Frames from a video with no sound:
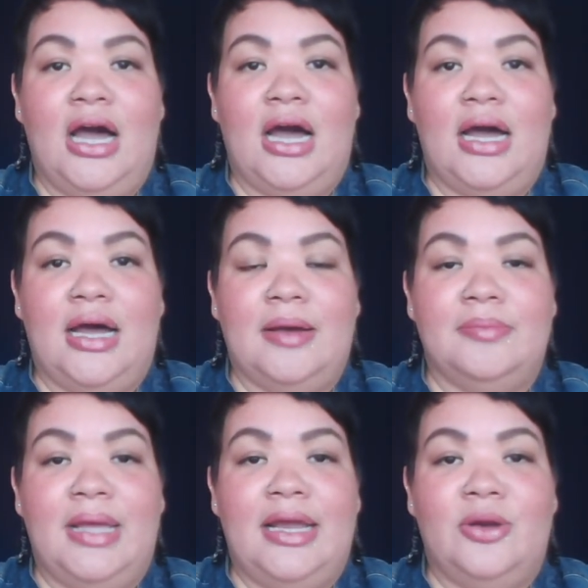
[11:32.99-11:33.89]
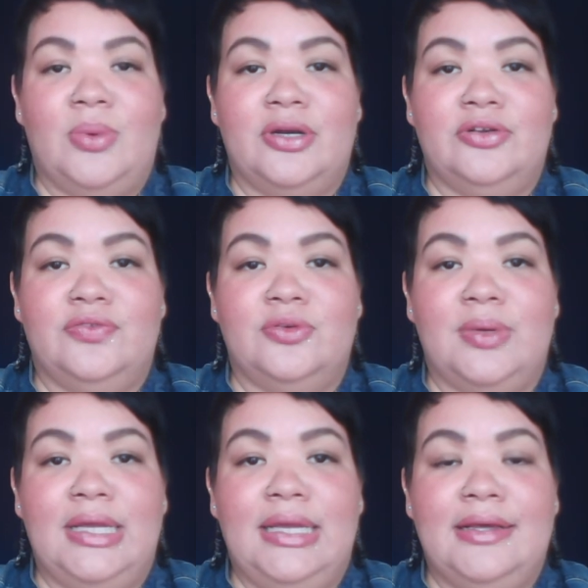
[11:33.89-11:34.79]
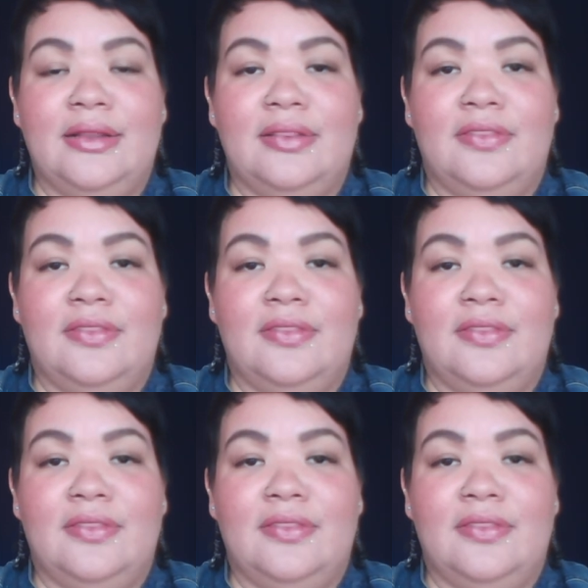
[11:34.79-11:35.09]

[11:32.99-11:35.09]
and a wonderful week.